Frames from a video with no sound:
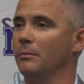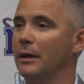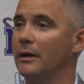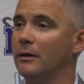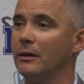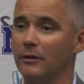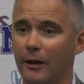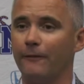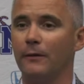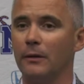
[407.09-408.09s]
But
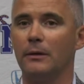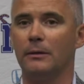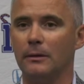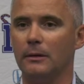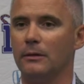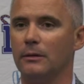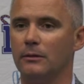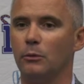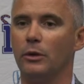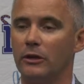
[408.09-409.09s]

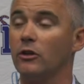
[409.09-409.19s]
we